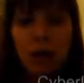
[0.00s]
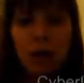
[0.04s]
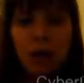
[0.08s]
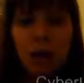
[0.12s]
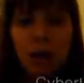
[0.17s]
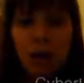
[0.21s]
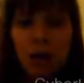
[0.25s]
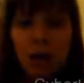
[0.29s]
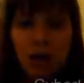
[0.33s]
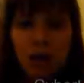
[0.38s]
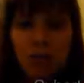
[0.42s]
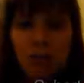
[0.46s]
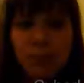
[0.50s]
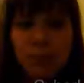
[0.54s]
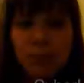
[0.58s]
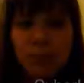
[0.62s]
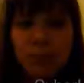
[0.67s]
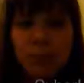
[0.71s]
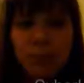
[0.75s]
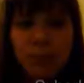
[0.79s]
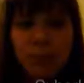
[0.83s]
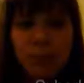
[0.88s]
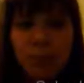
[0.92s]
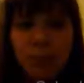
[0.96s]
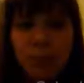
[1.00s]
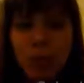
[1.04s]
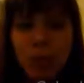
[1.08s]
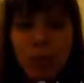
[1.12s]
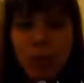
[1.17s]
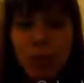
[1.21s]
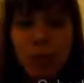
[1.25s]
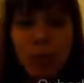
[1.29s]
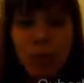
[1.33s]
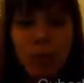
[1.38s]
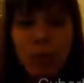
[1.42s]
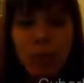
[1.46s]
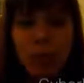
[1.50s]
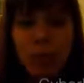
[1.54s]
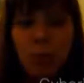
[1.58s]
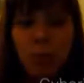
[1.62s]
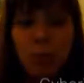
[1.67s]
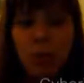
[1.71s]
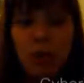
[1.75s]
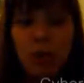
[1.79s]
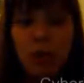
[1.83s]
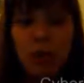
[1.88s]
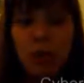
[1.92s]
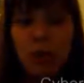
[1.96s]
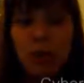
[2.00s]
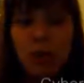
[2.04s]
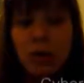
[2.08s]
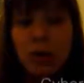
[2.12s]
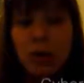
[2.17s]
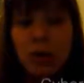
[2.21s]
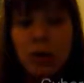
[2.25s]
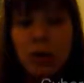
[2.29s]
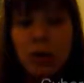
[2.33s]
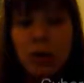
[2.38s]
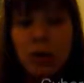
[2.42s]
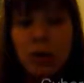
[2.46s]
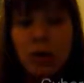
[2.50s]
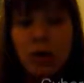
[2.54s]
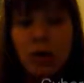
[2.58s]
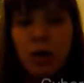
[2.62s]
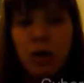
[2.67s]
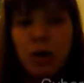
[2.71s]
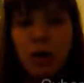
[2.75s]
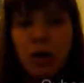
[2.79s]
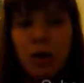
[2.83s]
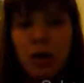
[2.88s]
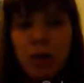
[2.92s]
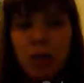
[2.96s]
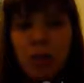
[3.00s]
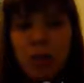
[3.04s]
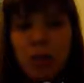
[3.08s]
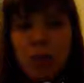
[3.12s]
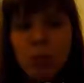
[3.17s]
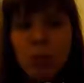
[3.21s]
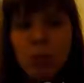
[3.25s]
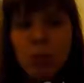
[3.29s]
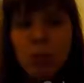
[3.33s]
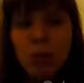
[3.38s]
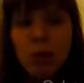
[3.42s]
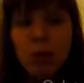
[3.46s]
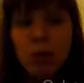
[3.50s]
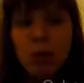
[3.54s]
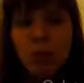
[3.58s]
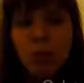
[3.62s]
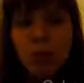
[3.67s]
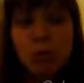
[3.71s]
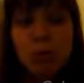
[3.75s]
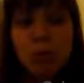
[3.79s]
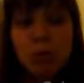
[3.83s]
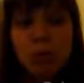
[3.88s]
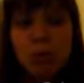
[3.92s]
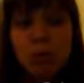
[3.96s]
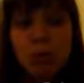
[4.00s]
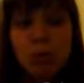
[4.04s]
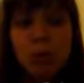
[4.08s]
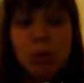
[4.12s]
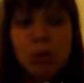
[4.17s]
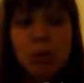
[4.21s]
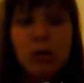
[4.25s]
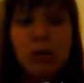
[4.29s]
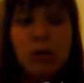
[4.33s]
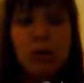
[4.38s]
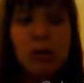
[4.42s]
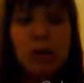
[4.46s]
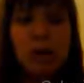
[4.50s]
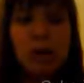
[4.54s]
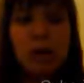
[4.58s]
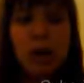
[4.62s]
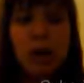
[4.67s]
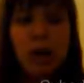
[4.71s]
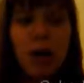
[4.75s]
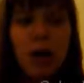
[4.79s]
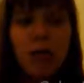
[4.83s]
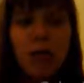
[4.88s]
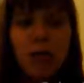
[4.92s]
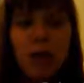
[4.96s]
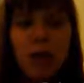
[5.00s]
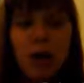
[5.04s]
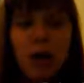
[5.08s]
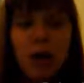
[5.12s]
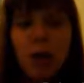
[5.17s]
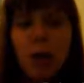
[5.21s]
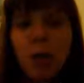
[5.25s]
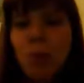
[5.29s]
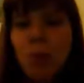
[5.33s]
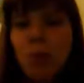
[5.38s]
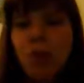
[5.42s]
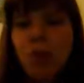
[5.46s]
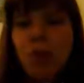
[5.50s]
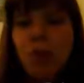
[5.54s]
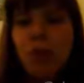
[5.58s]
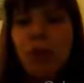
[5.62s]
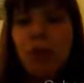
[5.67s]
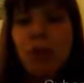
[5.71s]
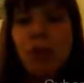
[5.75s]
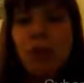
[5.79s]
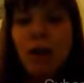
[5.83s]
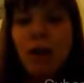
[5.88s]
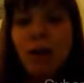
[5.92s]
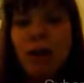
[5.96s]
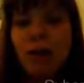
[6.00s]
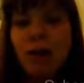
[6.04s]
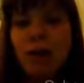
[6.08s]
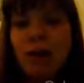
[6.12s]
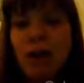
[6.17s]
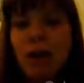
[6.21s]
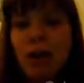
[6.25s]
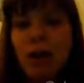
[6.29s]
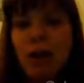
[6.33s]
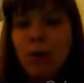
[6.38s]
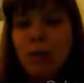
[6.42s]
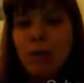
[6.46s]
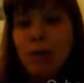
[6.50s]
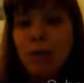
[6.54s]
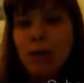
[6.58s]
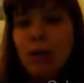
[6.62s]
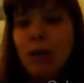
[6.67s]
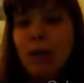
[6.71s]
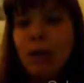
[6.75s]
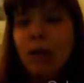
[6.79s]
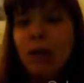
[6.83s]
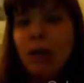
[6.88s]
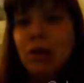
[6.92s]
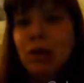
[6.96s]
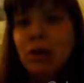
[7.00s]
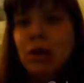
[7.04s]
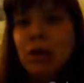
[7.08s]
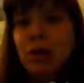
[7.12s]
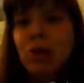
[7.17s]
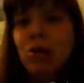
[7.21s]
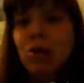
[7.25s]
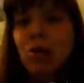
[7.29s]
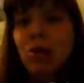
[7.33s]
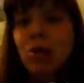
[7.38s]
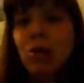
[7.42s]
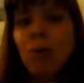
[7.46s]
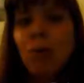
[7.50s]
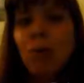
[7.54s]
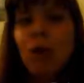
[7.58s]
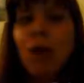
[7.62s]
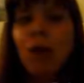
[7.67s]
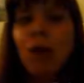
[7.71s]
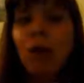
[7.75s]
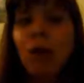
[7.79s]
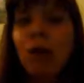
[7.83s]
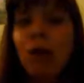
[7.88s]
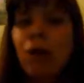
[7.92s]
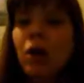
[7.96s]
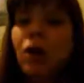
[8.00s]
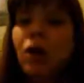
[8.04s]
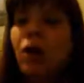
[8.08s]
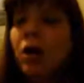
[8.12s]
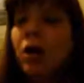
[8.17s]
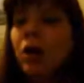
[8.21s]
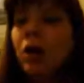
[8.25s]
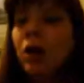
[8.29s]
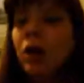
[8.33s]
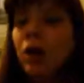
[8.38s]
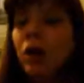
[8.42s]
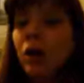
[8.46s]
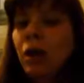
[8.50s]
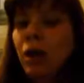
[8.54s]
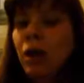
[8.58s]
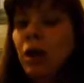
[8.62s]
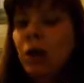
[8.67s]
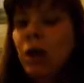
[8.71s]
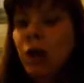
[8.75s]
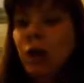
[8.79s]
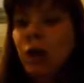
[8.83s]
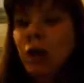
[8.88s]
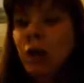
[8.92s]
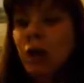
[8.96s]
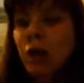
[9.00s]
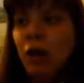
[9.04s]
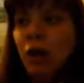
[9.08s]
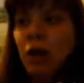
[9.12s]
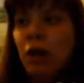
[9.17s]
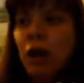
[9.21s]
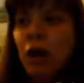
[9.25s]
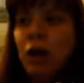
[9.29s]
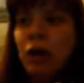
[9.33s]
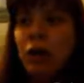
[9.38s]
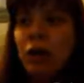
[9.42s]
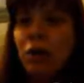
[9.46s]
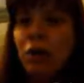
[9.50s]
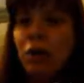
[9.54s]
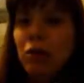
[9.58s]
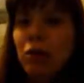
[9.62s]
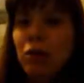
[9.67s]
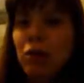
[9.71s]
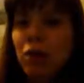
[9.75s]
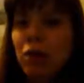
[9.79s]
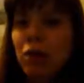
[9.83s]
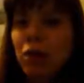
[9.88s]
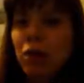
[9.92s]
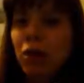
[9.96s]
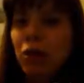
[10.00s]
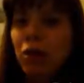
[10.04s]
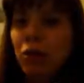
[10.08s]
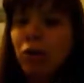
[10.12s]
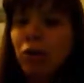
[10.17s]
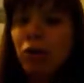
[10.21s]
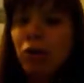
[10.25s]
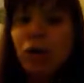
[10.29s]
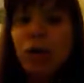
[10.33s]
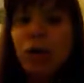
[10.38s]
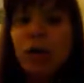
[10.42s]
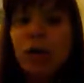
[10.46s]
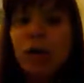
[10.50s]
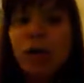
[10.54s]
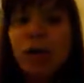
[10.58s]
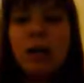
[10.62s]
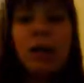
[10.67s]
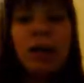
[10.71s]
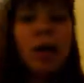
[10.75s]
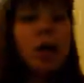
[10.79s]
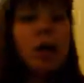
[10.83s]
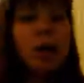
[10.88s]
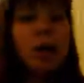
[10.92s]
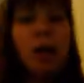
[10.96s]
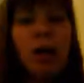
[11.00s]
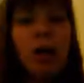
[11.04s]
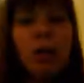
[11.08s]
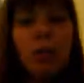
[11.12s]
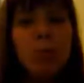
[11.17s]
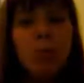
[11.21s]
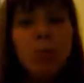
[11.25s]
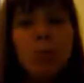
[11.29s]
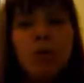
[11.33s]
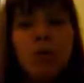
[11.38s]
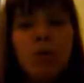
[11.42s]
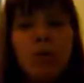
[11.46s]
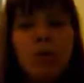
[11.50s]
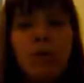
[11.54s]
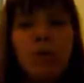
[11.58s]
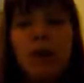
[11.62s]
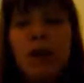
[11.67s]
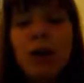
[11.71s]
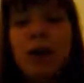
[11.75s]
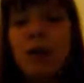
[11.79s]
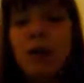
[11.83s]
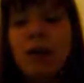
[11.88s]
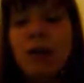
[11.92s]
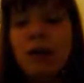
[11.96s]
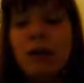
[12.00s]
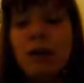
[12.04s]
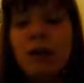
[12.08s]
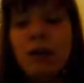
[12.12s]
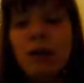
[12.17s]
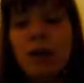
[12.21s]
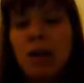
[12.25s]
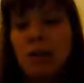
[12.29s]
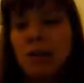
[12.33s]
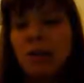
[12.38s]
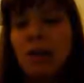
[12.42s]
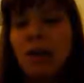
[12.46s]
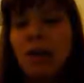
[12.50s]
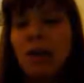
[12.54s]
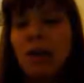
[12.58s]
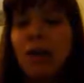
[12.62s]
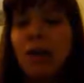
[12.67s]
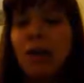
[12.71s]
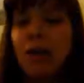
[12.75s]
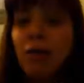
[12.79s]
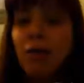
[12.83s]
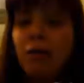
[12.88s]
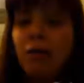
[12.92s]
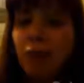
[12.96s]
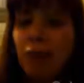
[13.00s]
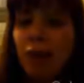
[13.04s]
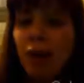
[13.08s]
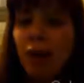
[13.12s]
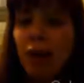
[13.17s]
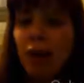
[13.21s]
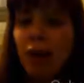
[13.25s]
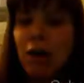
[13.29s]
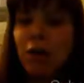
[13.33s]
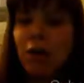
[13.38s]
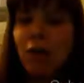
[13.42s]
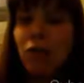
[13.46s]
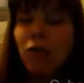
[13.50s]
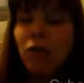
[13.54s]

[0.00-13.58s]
um, but um, so the cubs like well that's not fair because they took away his electronics, his time with his friends, and everything fun